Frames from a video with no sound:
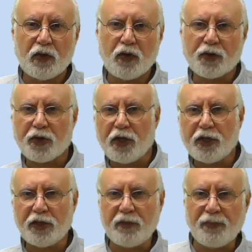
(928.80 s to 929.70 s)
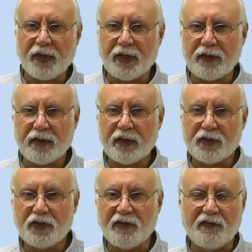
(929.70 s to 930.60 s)
are a little bit
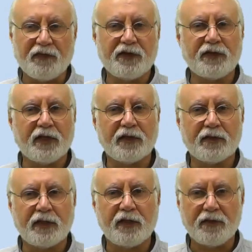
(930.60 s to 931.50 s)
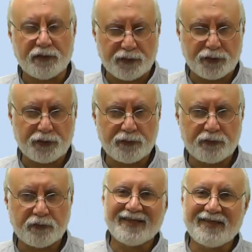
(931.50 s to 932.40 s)
different than the others,
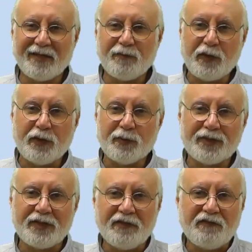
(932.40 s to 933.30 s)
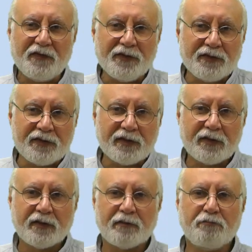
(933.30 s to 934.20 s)
that we use a different
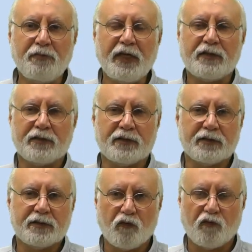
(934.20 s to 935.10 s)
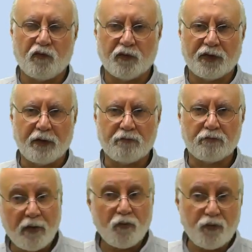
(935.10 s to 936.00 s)
method for them.
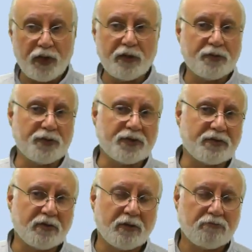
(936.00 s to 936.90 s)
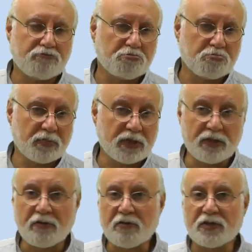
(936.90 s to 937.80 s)
We use
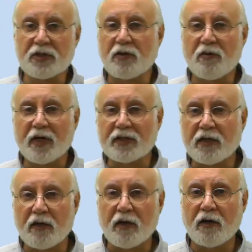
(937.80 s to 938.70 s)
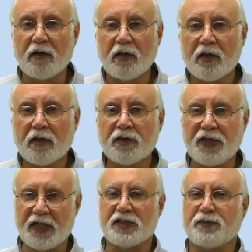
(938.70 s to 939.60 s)
0, 0 as our
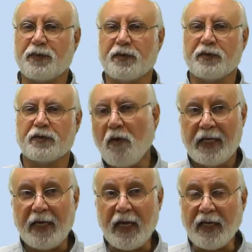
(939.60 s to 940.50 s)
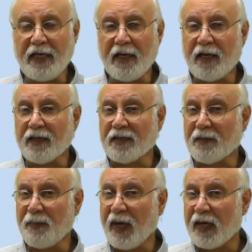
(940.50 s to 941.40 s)
test point. Any line
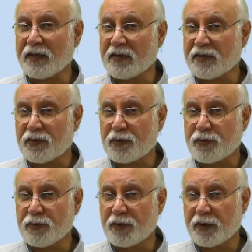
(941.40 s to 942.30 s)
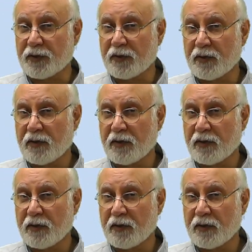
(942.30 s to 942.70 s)
that passes through the